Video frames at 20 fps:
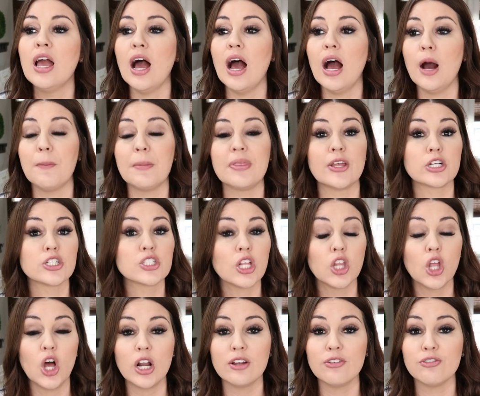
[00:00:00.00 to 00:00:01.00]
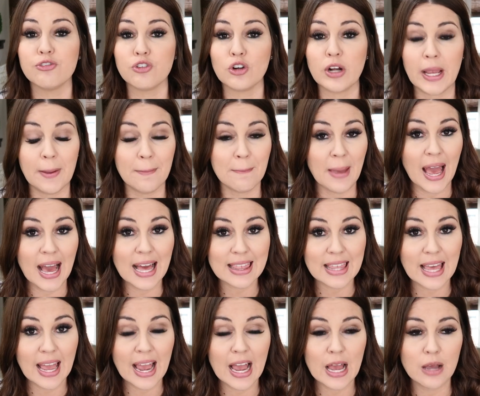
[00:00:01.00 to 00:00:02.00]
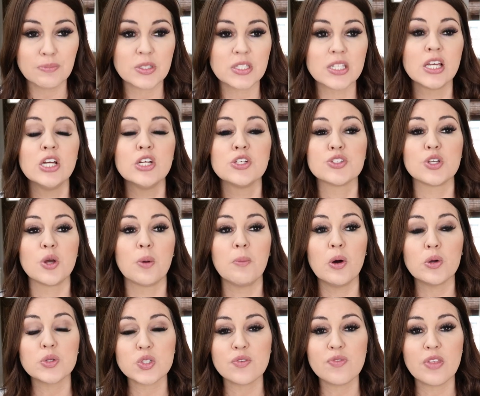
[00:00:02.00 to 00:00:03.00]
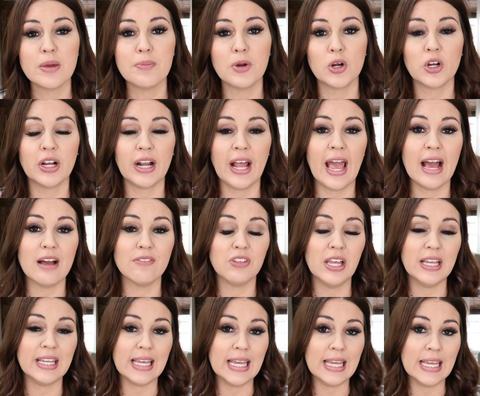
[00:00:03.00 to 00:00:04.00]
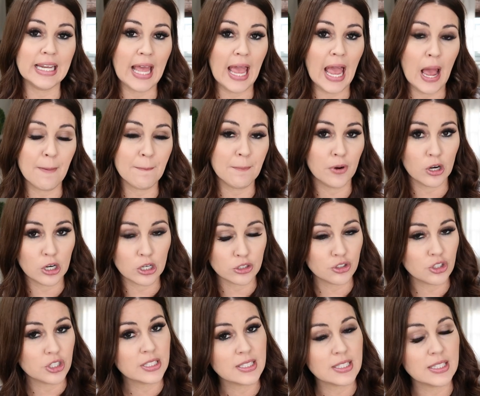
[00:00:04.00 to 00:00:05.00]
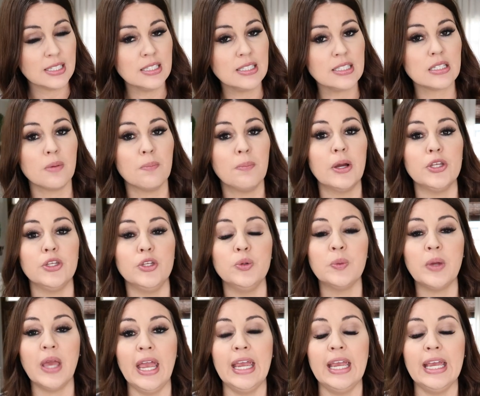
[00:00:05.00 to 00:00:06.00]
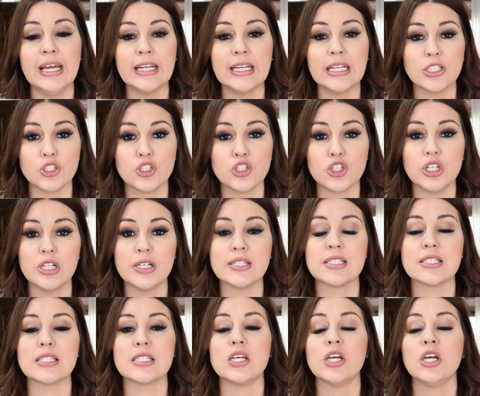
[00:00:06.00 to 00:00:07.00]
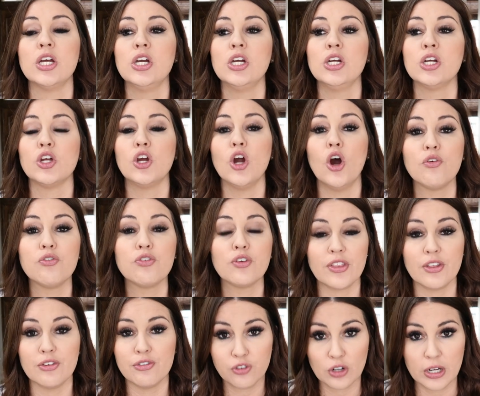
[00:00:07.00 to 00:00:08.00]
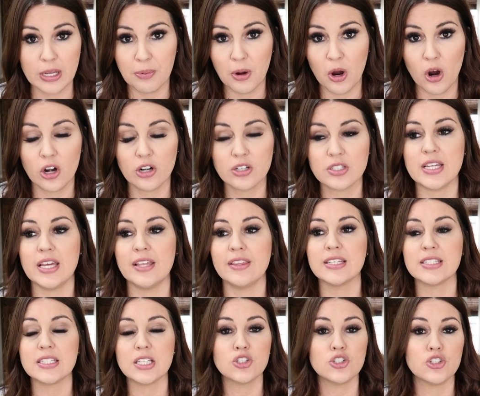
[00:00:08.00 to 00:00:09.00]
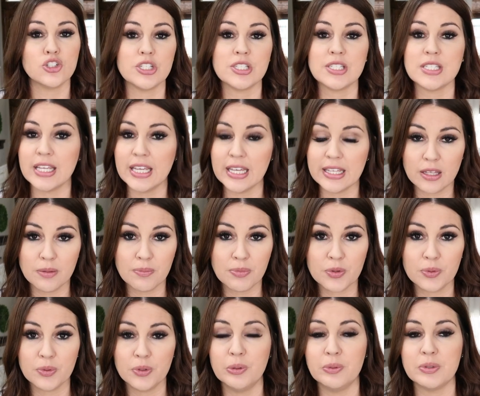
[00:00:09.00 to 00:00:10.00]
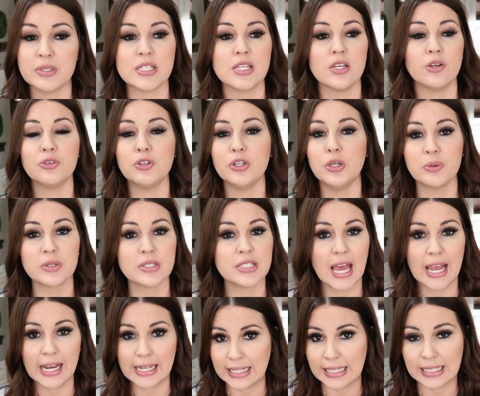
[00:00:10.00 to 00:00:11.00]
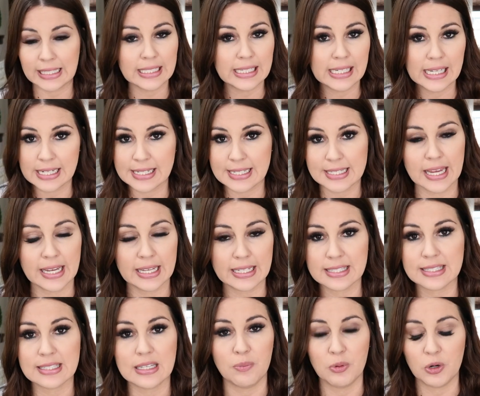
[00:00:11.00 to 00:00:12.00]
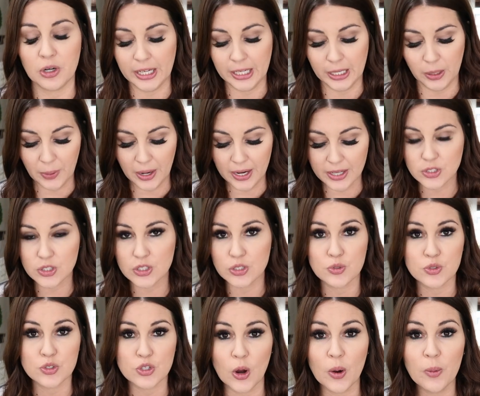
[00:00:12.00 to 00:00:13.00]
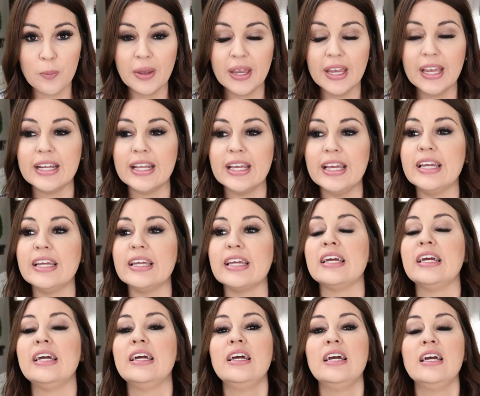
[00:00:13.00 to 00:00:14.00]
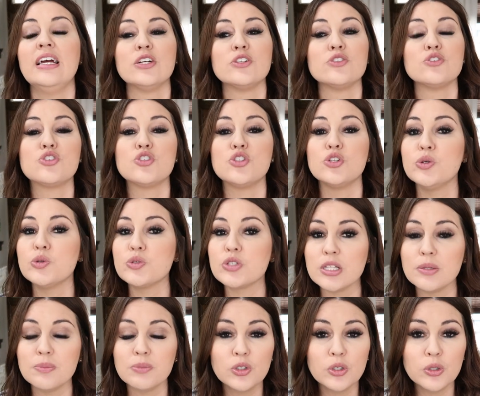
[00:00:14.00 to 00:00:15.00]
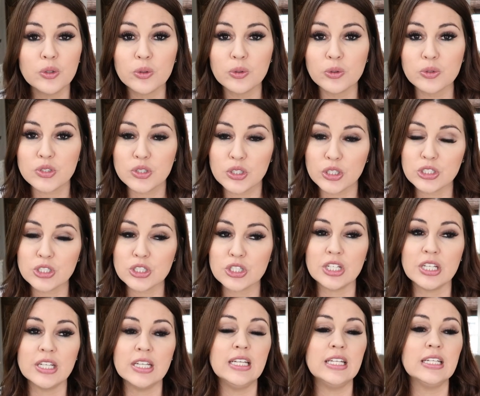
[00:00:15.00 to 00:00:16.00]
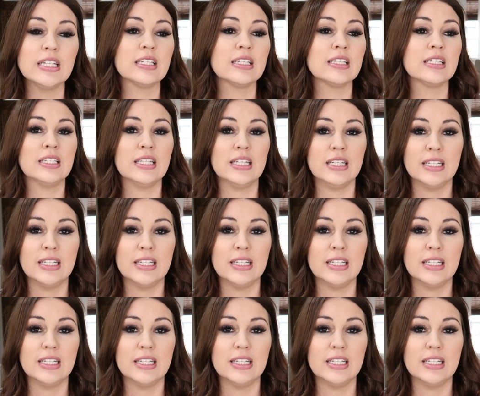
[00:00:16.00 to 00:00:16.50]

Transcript: Um, there's a lot of free math apps. So most of them are gonna have like in-app purchases, but you can just go for the free part. And this is just to get them through until you are technically gonna take a summer anyway. So don't panic do some Google searching.